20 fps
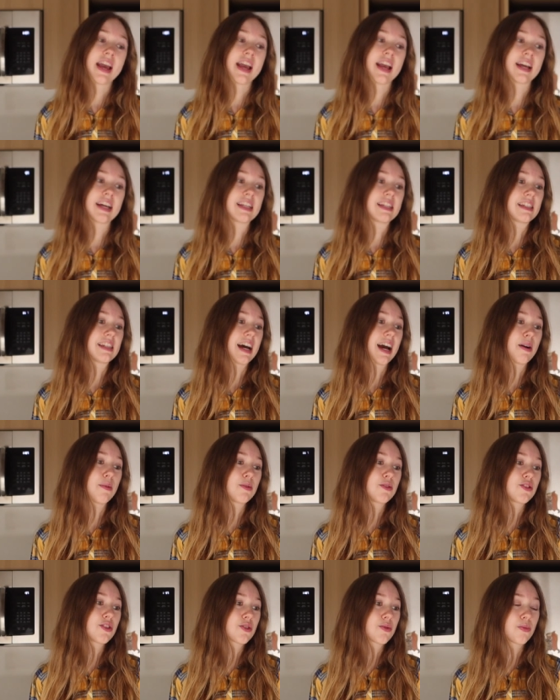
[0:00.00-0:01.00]
And I
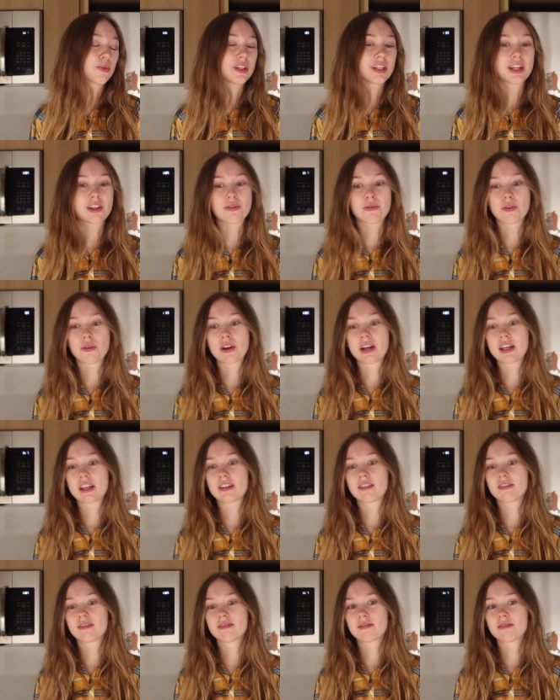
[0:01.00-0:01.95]
was just reading through it